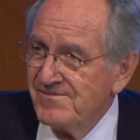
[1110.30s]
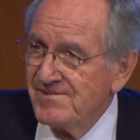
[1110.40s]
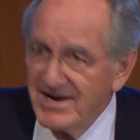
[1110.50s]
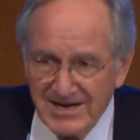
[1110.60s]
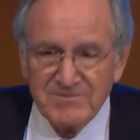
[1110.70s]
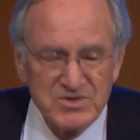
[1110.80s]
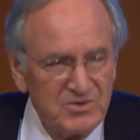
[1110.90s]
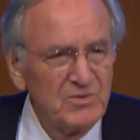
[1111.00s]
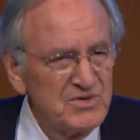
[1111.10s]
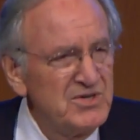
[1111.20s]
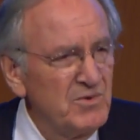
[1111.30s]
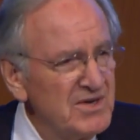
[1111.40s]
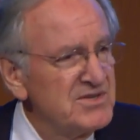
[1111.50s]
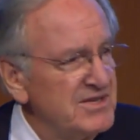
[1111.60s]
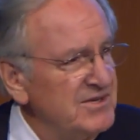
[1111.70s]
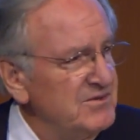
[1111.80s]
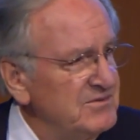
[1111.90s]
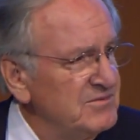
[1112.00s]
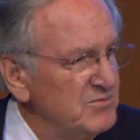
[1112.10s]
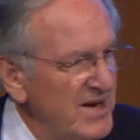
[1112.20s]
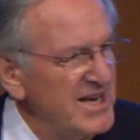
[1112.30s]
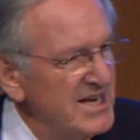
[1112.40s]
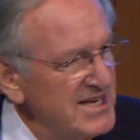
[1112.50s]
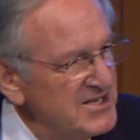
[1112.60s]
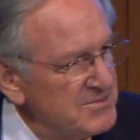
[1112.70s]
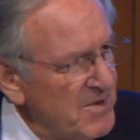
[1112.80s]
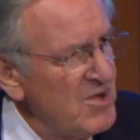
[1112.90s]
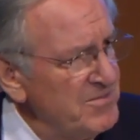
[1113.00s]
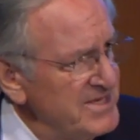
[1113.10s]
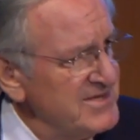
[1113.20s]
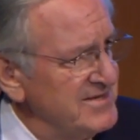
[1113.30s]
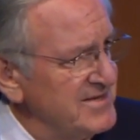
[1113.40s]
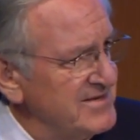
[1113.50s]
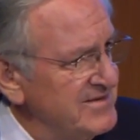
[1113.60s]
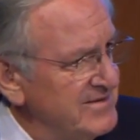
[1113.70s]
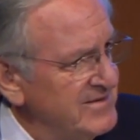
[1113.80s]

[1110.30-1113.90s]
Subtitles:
And Em's doing what she wants to do, running a small business.